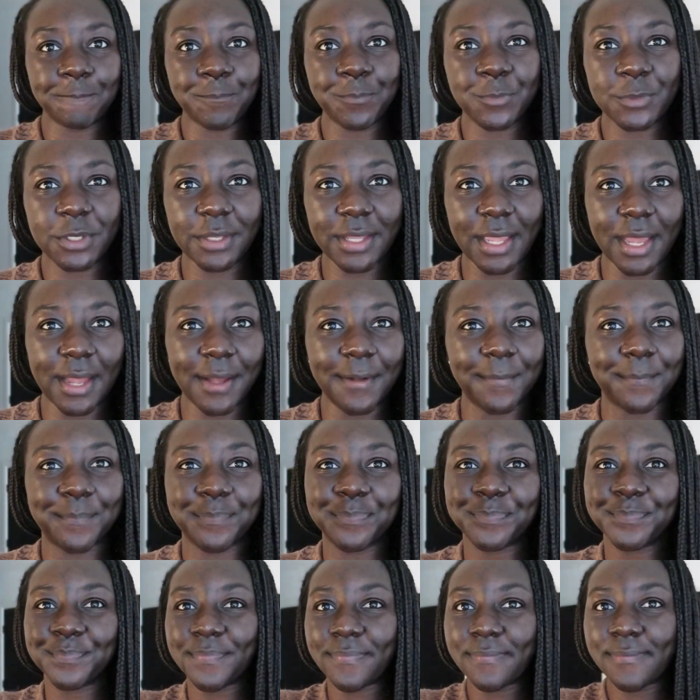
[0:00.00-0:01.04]
So yeah,
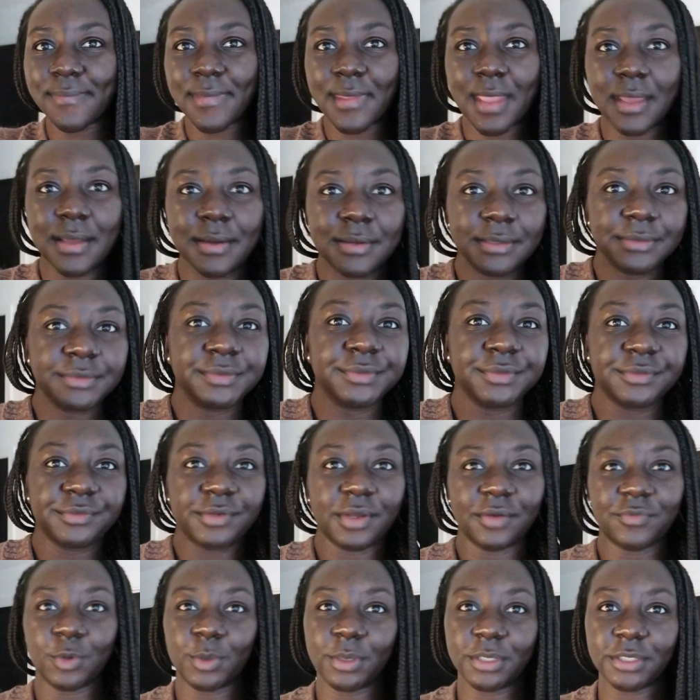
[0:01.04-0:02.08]
if you
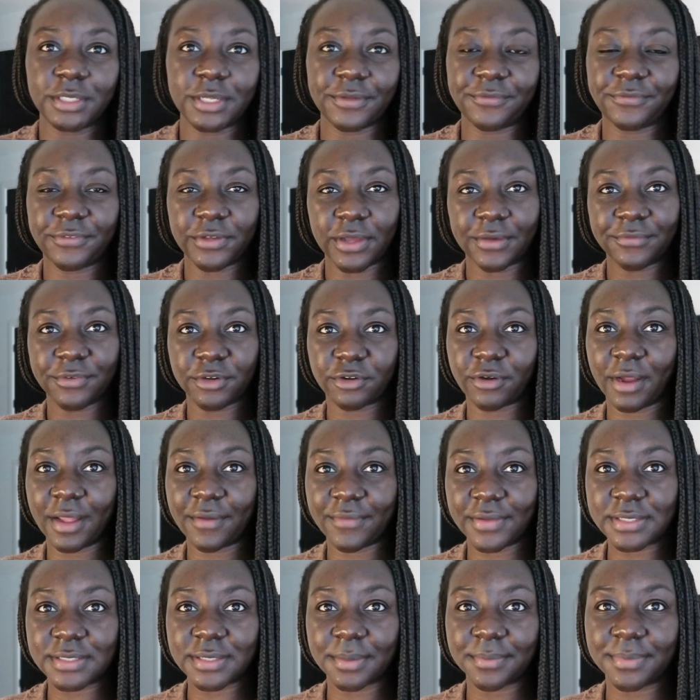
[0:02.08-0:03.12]
ever want, if you're ever
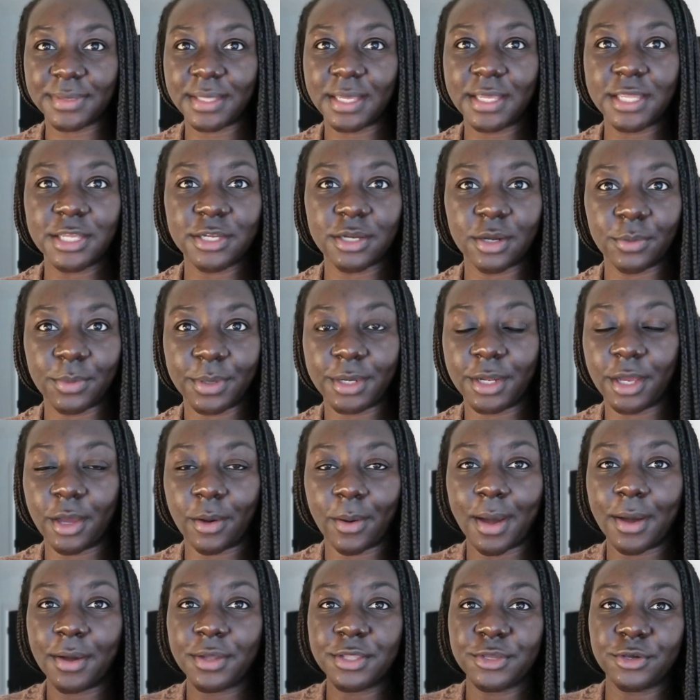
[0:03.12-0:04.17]
craving something, you don't want to go
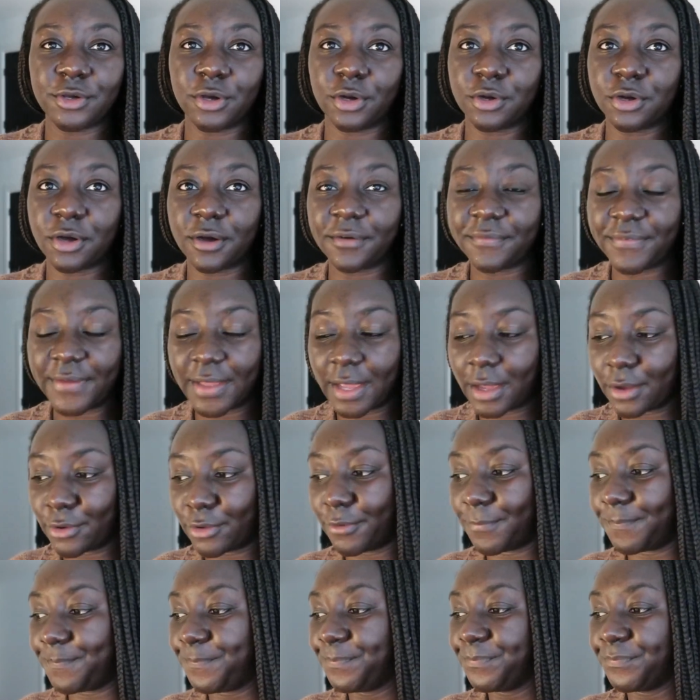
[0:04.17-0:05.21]
out, and you've got coffee at
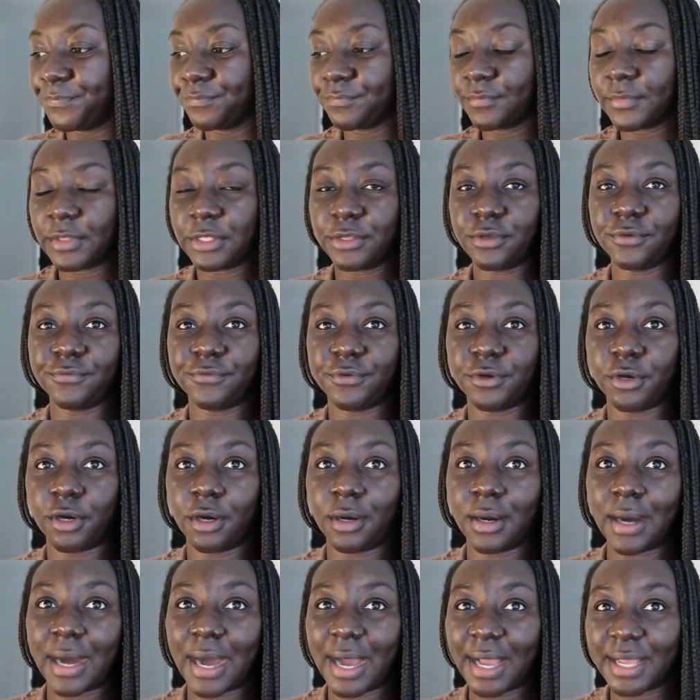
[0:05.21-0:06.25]
home, you've
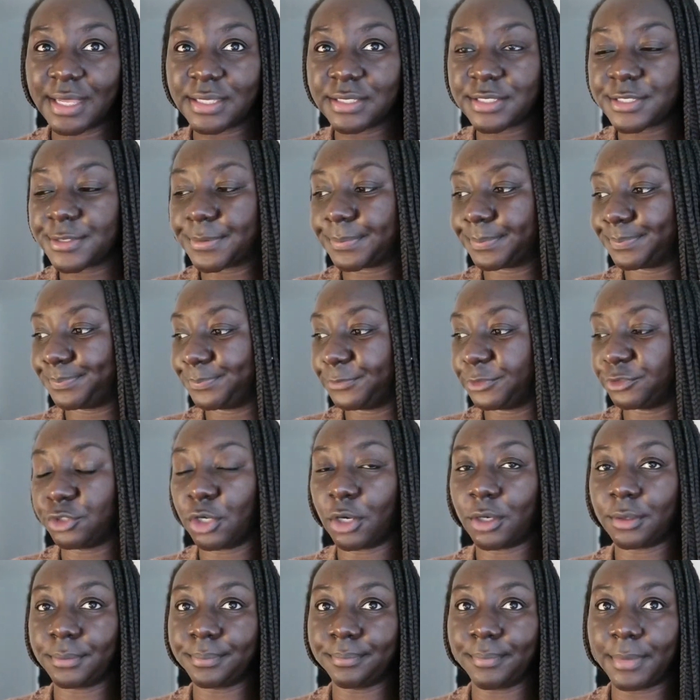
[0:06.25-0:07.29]
got ice, you've
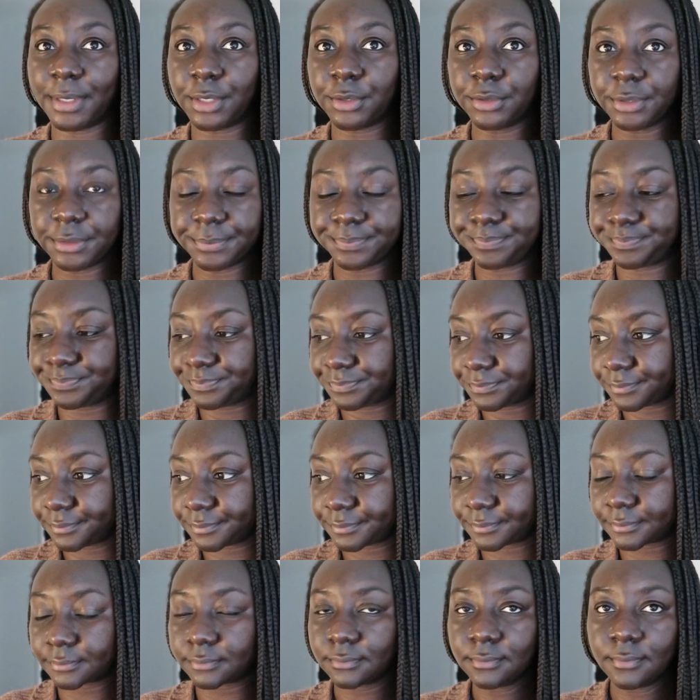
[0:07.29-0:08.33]
got milk,
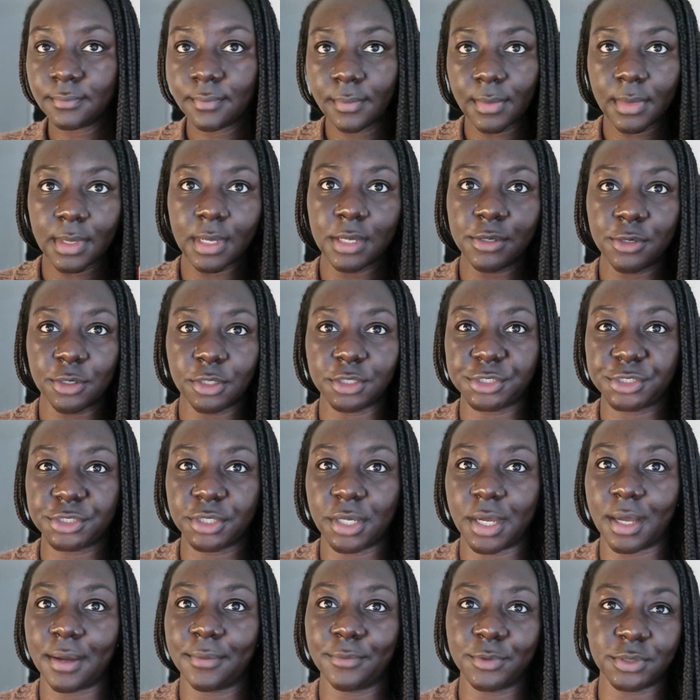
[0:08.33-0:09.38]
you've got
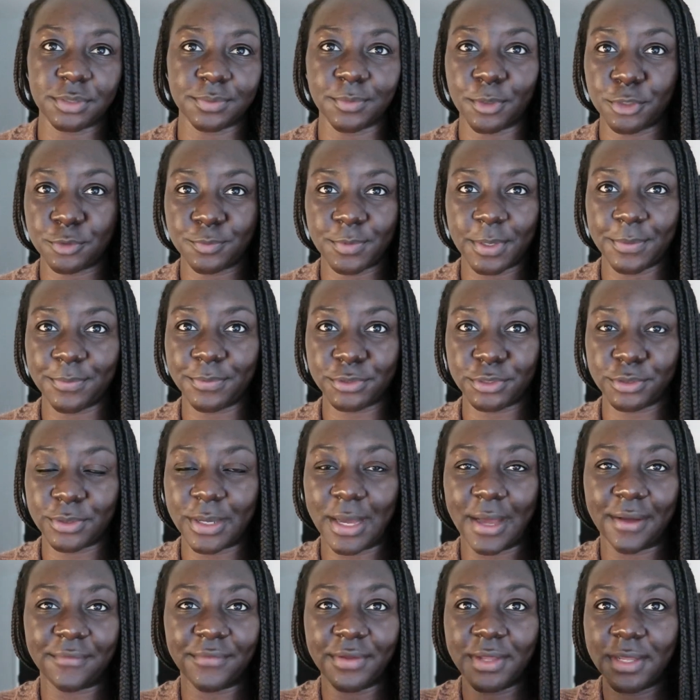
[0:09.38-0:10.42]
sugar, which most people do
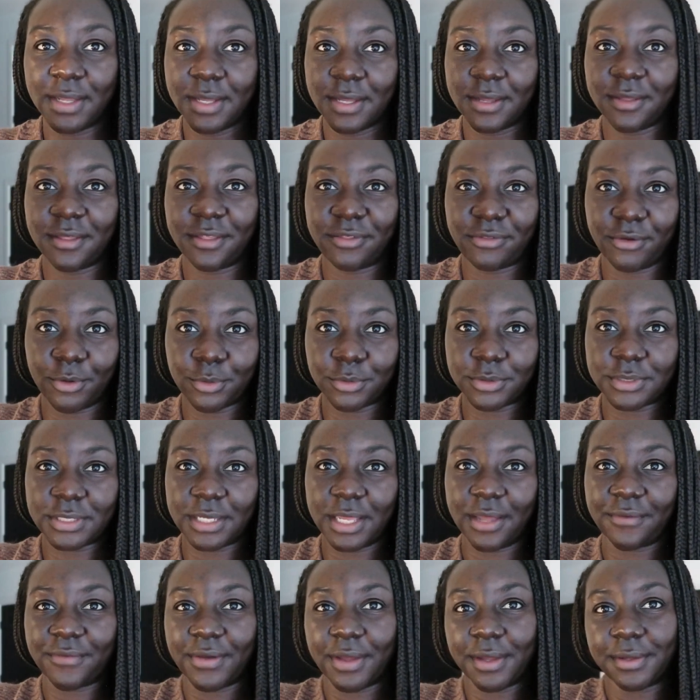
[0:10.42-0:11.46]
have. Throw it all
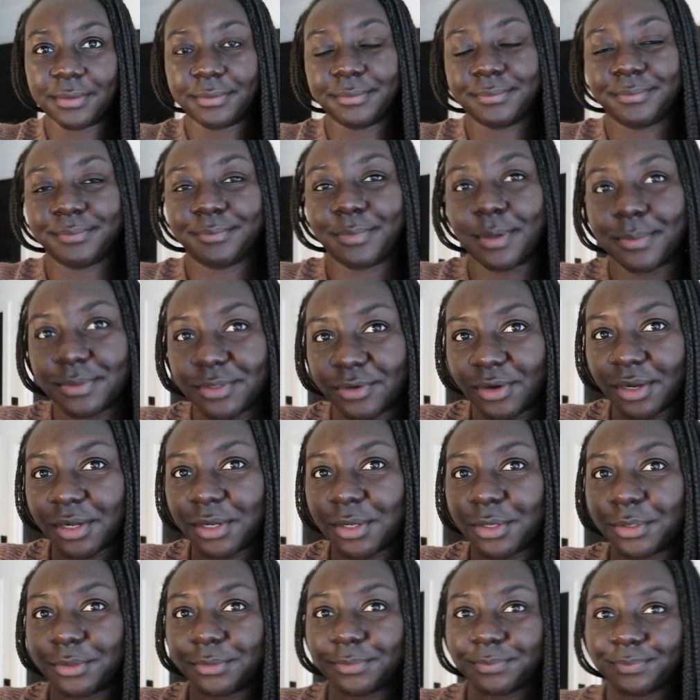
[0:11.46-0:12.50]
together, Bob's your
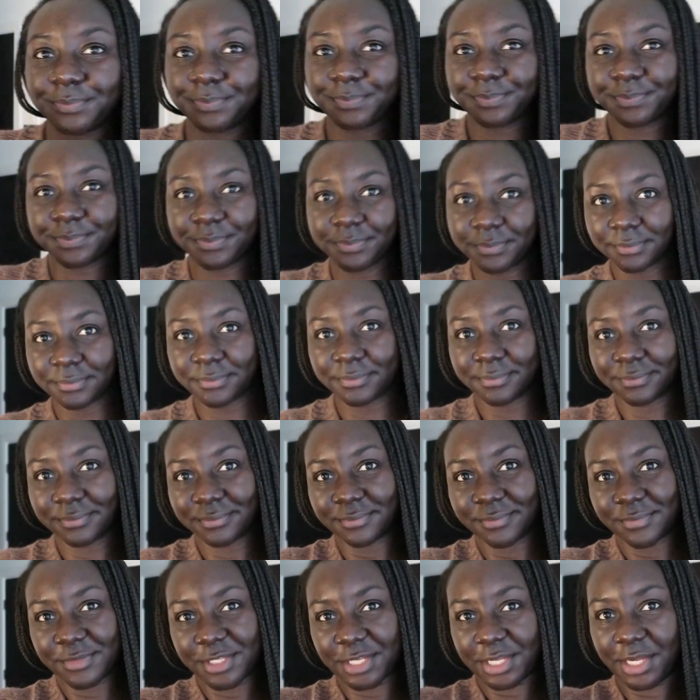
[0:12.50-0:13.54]
uncle.
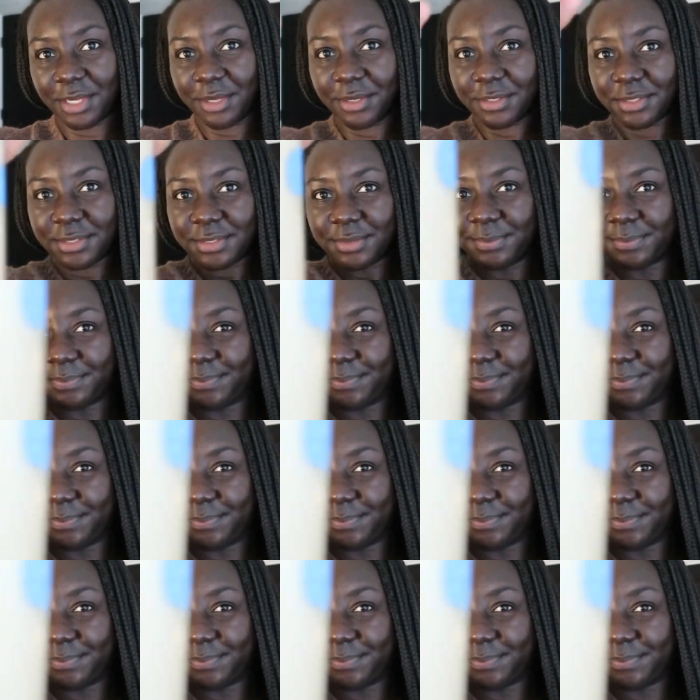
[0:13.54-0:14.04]
Cheers.